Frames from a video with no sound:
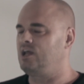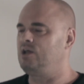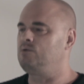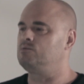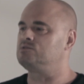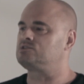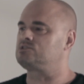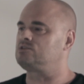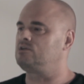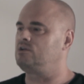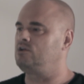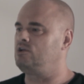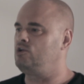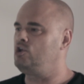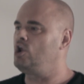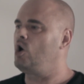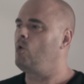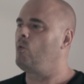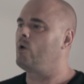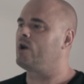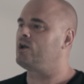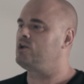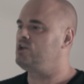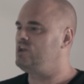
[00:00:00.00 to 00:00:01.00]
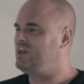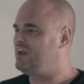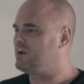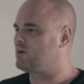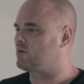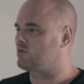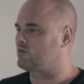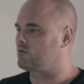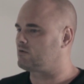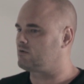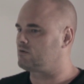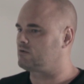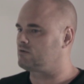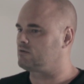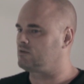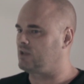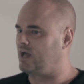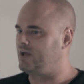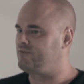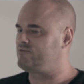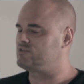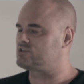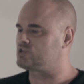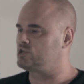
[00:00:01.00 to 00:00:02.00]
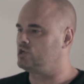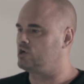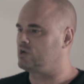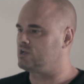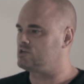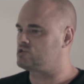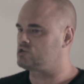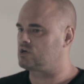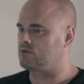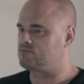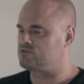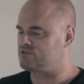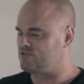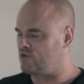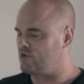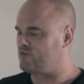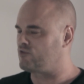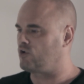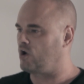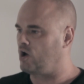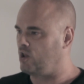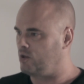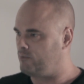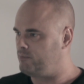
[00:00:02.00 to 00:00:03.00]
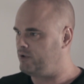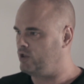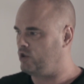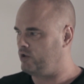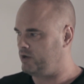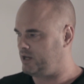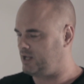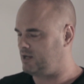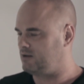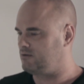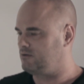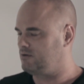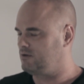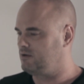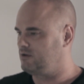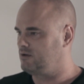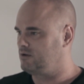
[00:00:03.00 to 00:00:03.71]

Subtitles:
he was nowhere near Life is Good in terms of overall ability.